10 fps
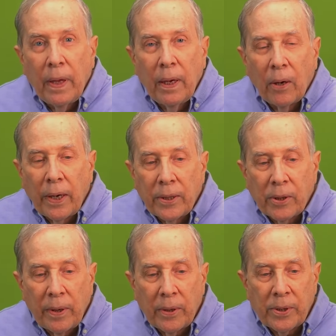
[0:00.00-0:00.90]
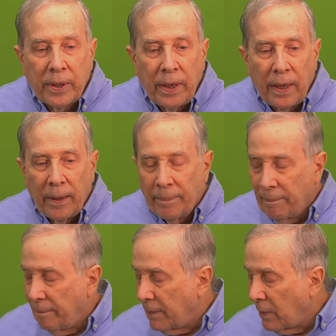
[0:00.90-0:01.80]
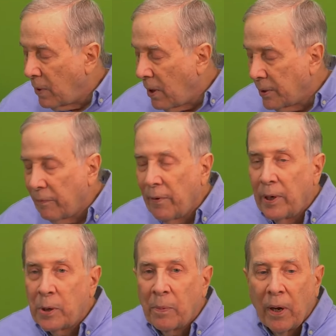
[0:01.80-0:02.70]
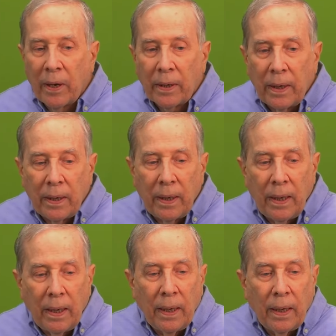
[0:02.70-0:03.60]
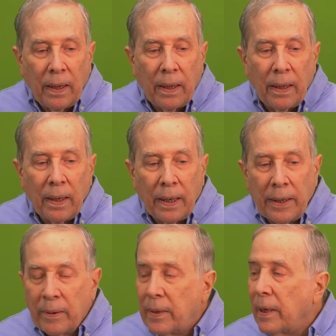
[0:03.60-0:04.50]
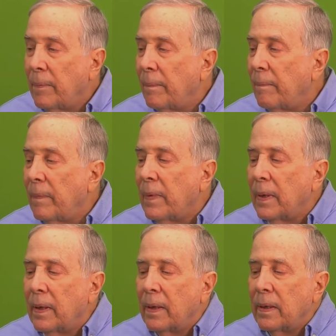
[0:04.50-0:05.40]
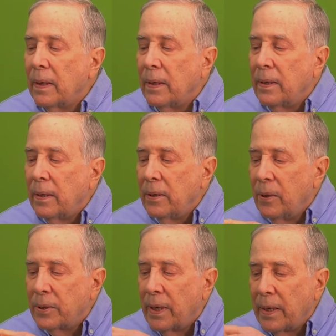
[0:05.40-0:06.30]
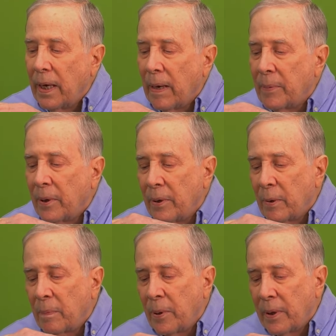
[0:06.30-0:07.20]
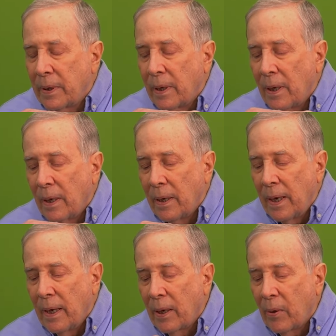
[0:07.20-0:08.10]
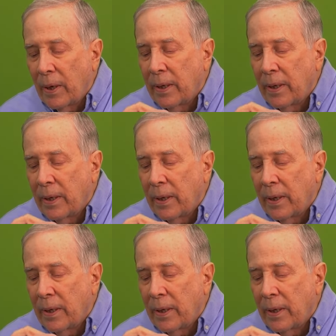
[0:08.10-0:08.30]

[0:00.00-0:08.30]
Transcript: Okay, so here's the, uh, we'll call it the finished product. I did uh, use an adapter to put on a, a uh, quick